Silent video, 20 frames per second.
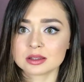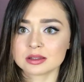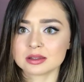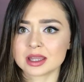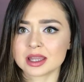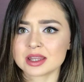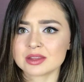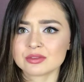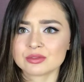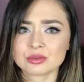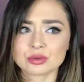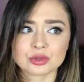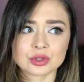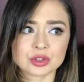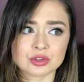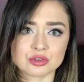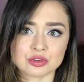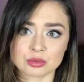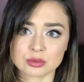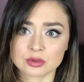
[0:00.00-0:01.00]
not even really
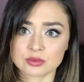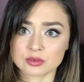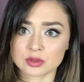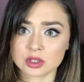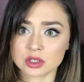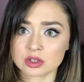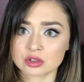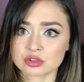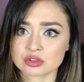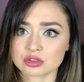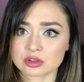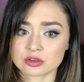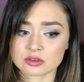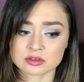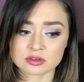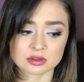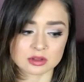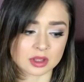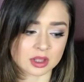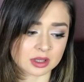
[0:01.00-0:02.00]
a dewy finish,
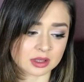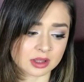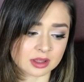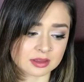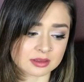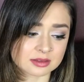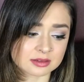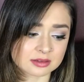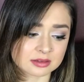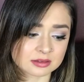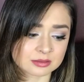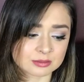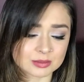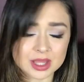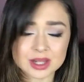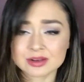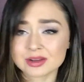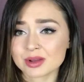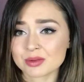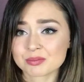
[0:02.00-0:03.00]
just a nice,
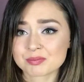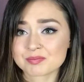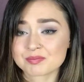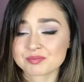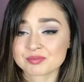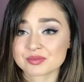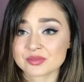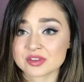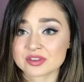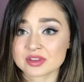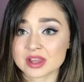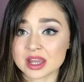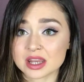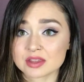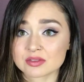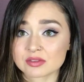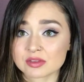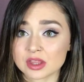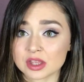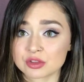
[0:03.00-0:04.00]
I don't know, it's not
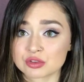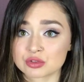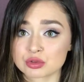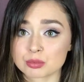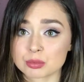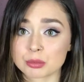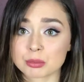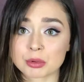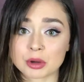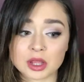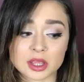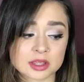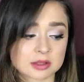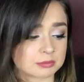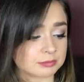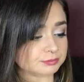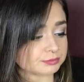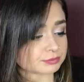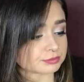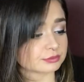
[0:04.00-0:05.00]
even like super
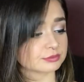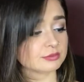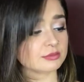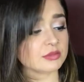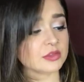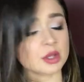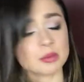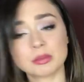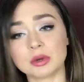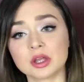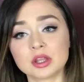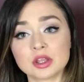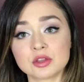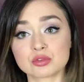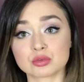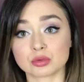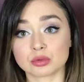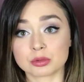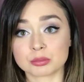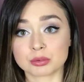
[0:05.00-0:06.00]
bright, but
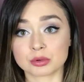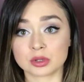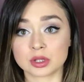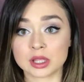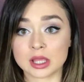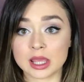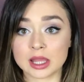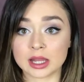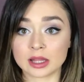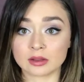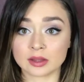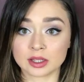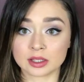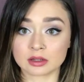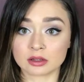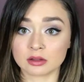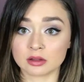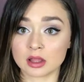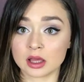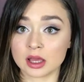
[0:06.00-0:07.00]
it's really pretty, and I like
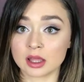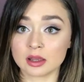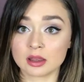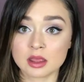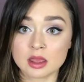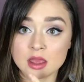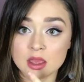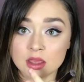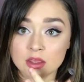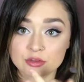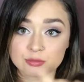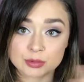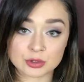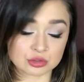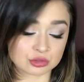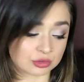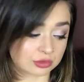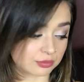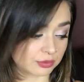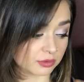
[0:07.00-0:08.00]
it a lot,
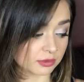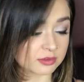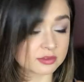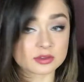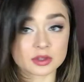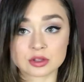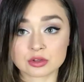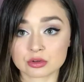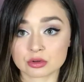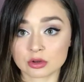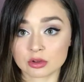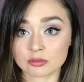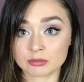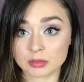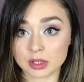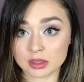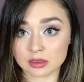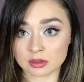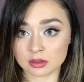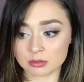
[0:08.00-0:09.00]
especially for the center of
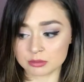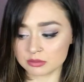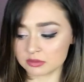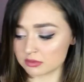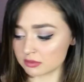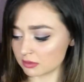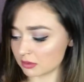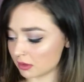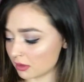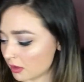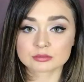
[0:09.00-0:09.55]
my lips.